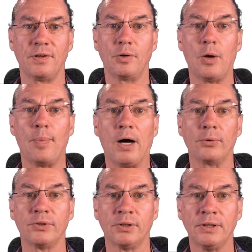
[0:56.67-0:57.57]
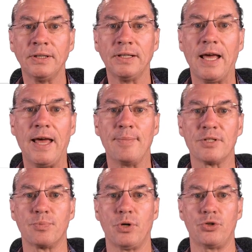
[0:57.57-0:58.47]
about MS
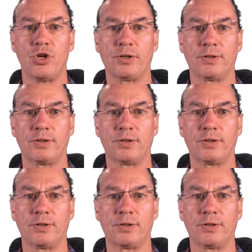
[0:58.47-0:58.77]
Project.